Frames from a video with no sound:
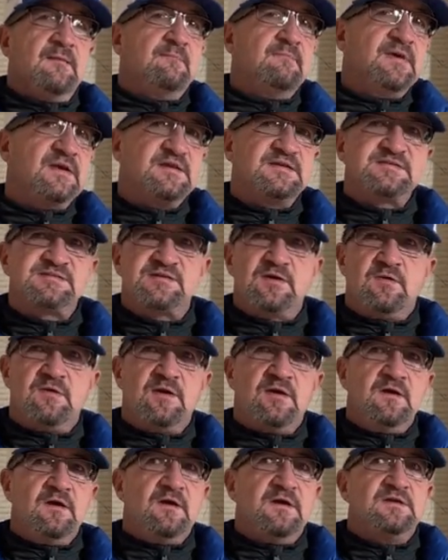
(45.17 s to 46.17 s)

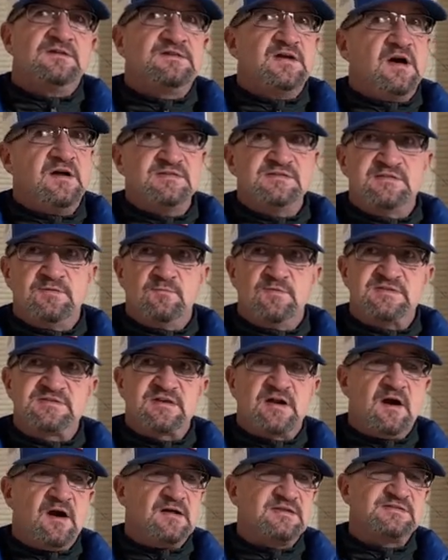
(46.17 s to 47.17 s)
Minnesota, tons in
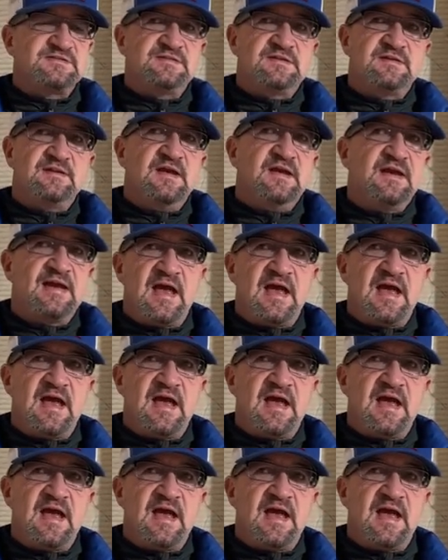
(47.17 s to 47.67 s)
Wisconsin,